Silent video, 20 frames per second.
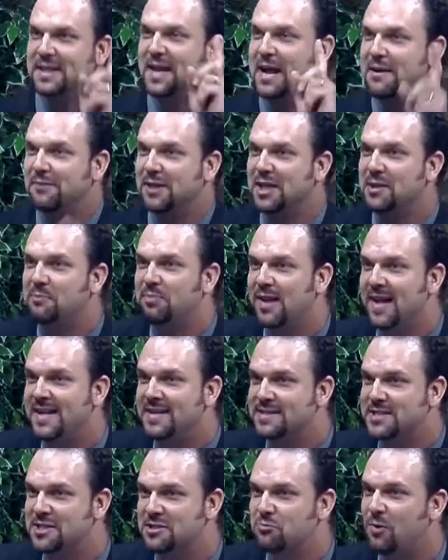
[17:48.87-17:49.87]
in heavenly
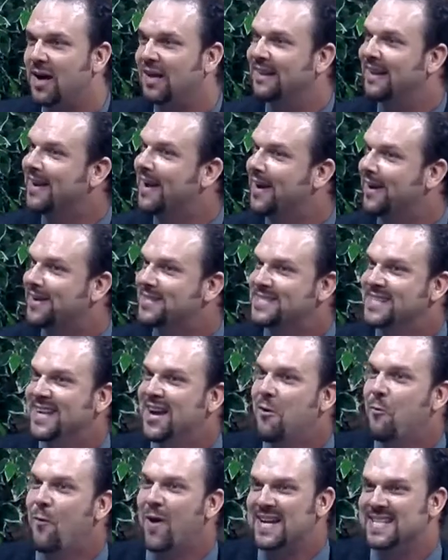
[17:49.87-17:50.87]
places while
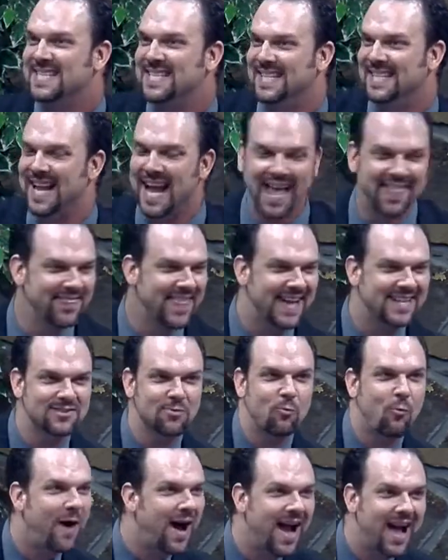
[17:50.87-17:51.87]
Laodicea wasn't. And that's
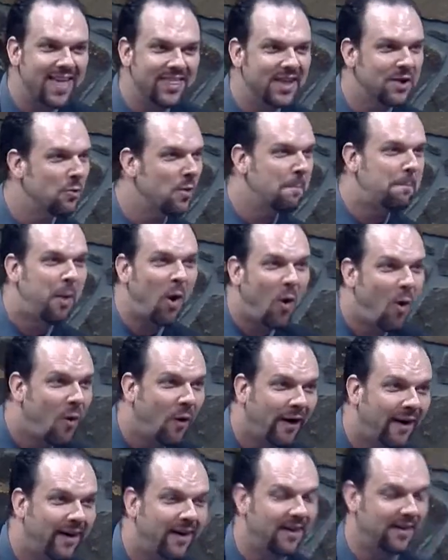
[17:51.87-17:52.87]
why they were
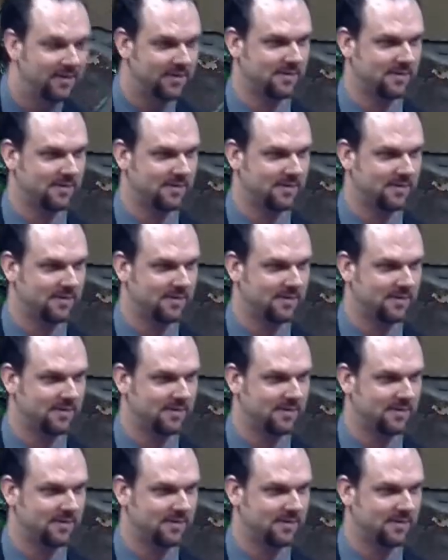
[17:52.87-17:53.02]
poor.